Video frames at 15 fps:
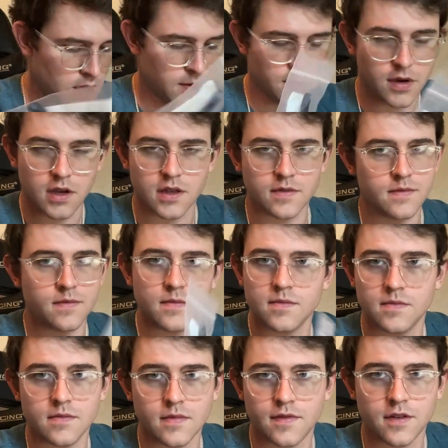but
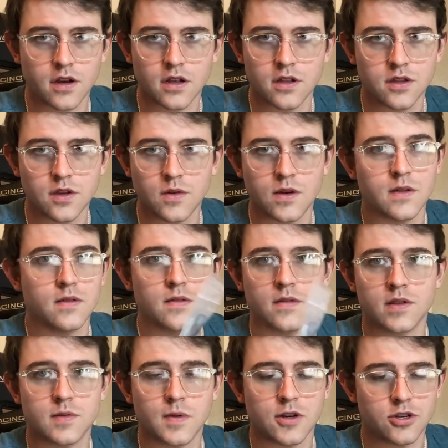if you're gonna do it,
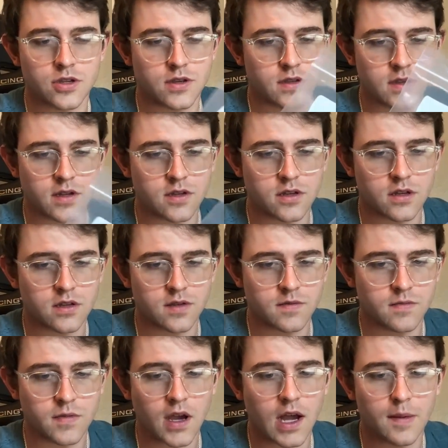especially such a
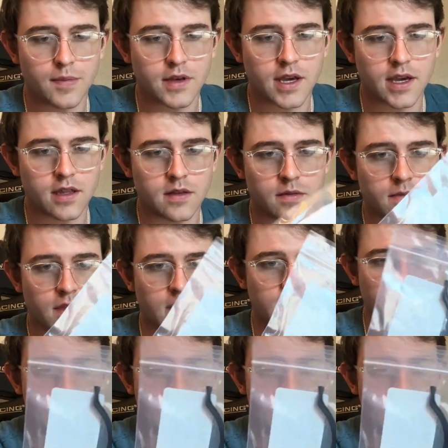complicated thing to